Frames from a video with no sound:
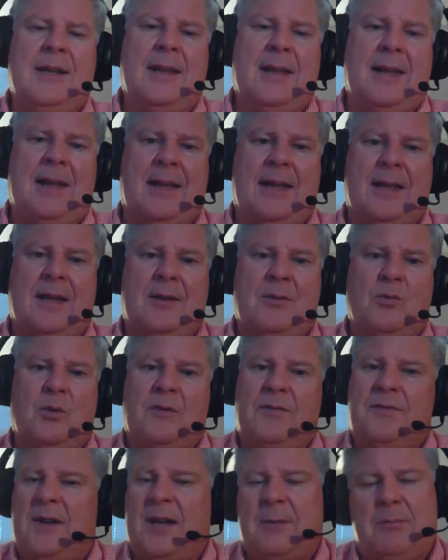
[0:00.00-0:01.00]
And
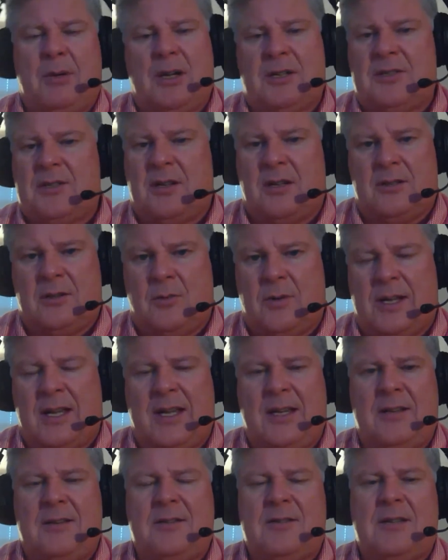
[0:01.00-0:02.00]
we'll find bugs along the
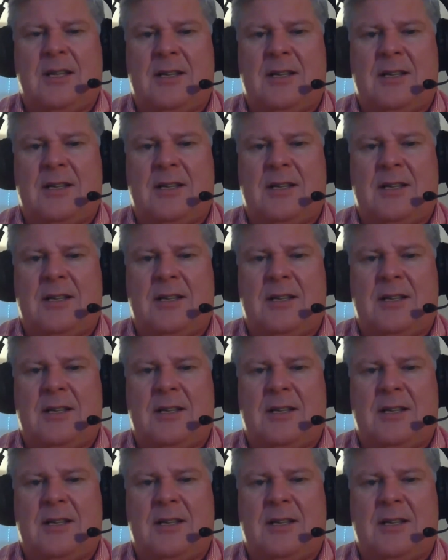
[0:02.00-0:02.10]
way.